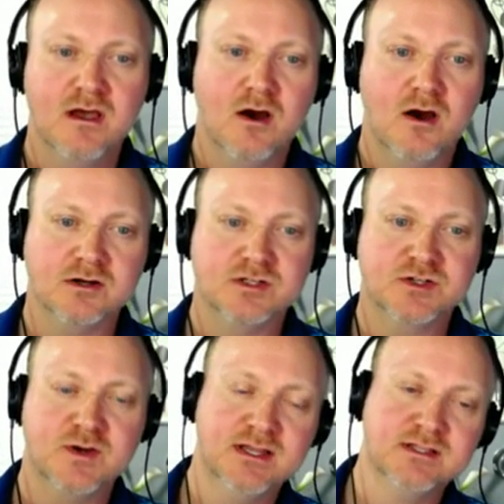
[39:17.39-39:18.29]
are
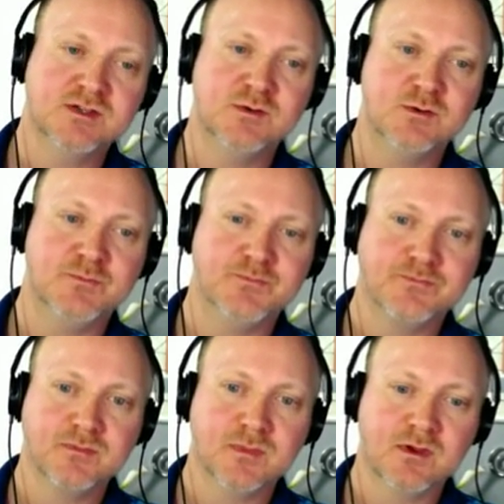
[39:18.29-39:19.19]

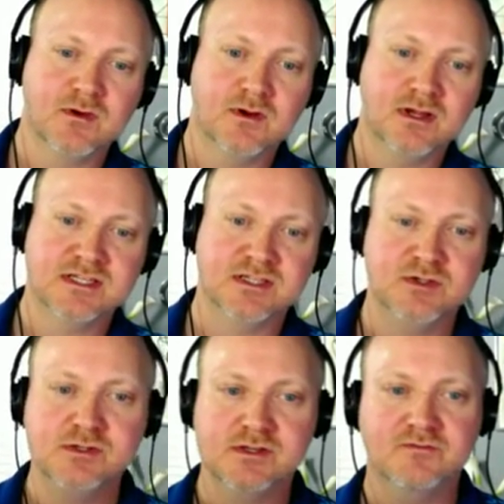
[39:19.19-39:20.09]
actually
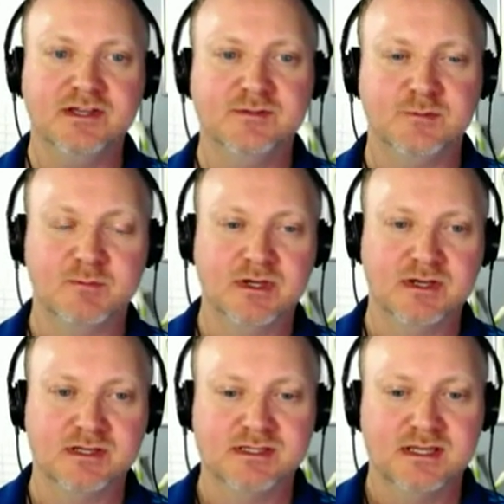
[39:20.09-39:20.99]
using Facebook because